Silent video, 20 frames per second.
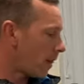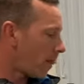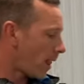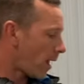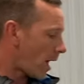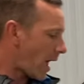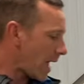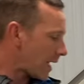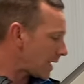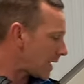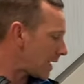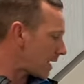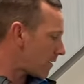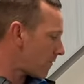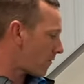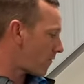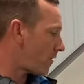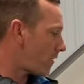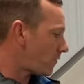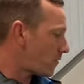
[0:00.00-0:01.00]
I can get
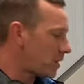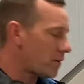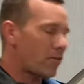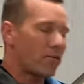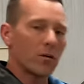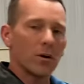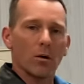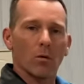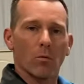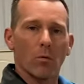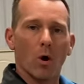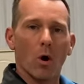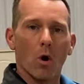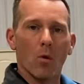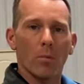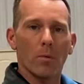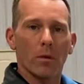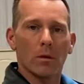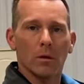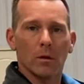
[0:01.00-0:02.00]
50 foot of rope
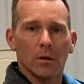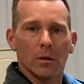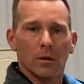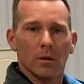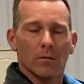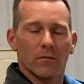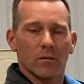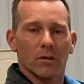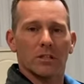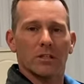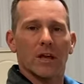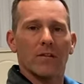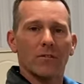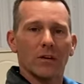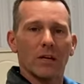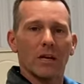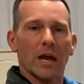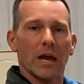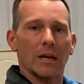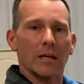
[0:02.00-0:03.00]
for
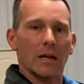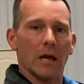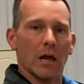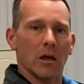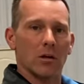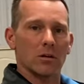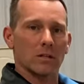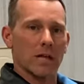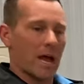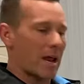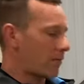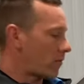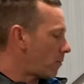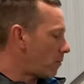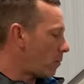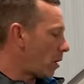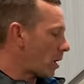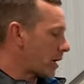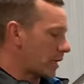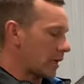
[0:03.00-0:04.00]
$79 out of a
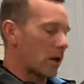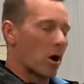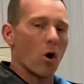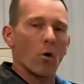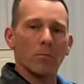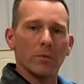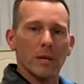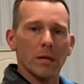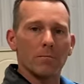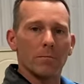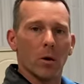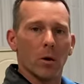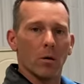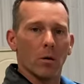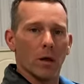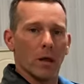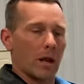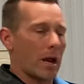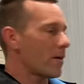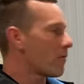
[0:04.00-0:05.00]
bucket at Home Depot.
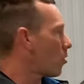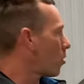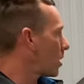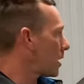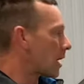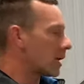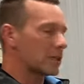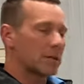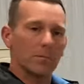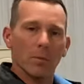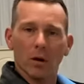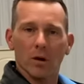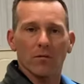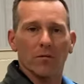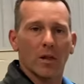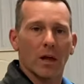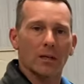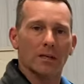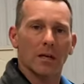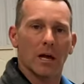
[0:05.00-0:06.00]
And I've already got the
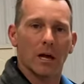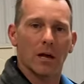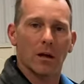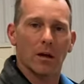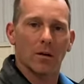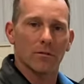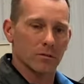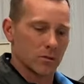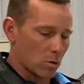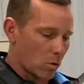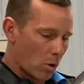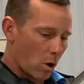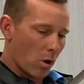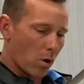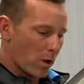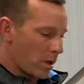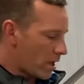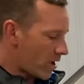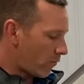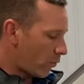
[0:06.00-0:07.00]
butterfly tie off. So all,
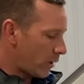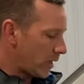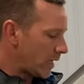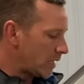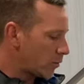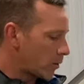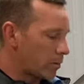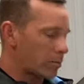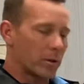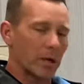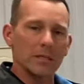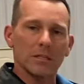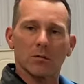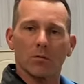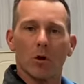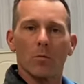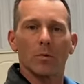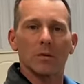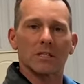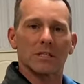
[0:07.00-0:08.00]
if we need to replace the
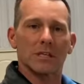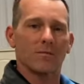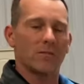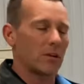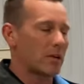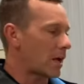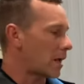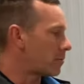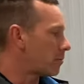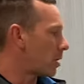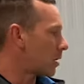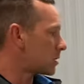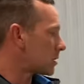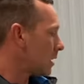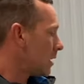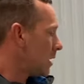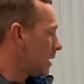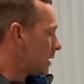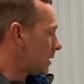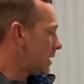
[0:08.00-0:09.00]
rope at 79 bucks,
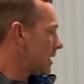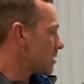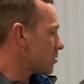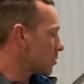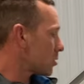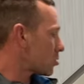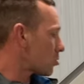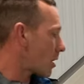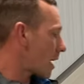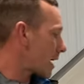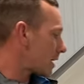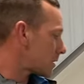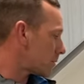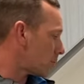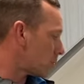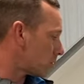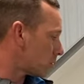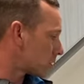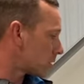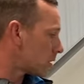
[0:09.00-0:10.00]
these
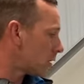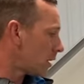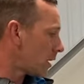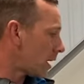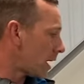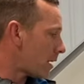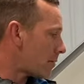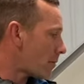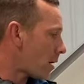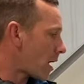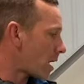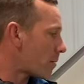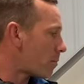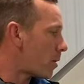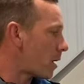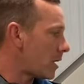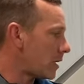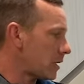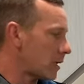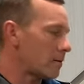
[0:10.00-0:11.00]
retractables, in my
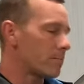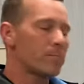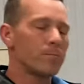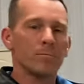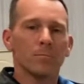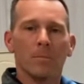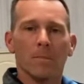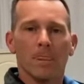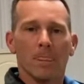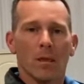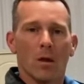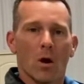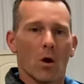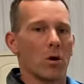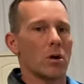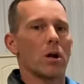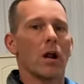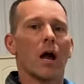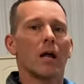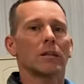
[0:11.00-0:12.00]
opinion, are
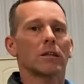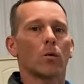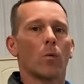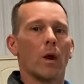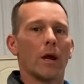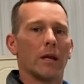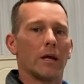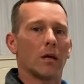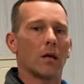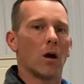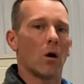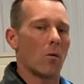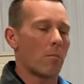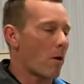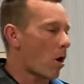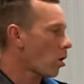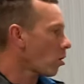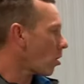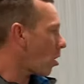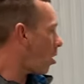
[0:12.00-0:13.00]
not the way to go.
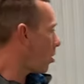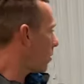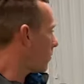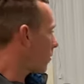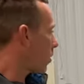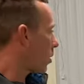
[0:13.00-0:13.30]
Our, all of our